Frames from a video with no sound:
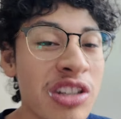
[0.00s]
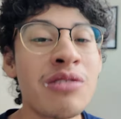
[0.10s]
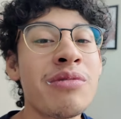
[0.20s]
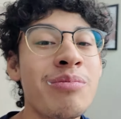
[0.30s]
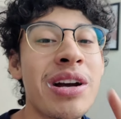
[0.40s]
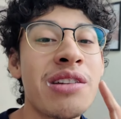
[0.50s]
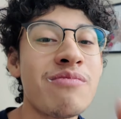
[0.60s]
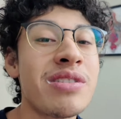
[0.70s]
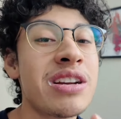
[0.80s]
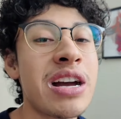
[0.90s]
Gonna be my end of
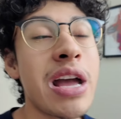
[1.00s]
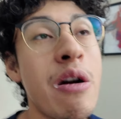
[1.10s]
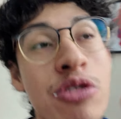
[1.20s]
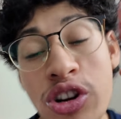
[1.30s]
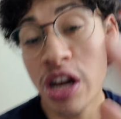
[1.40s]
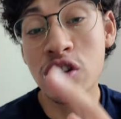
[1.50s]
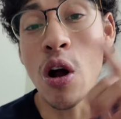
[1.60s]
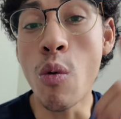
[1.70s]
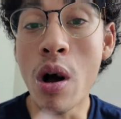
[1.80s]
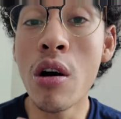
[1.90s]
my night. I wish you guys
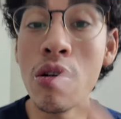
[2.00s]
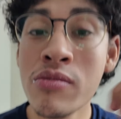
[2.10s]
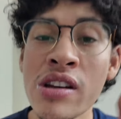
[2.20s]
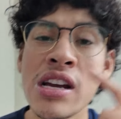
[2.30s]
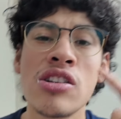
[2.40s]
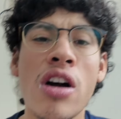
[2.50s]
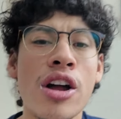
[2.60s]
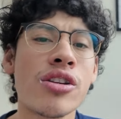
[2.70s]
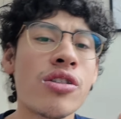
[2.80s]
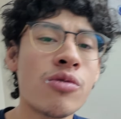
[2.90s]
all well. Hope you guys all
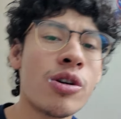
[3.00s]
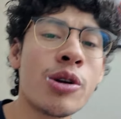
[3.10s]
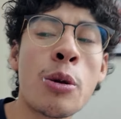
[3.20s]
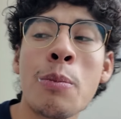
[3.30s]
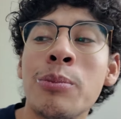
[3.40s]
had a good one.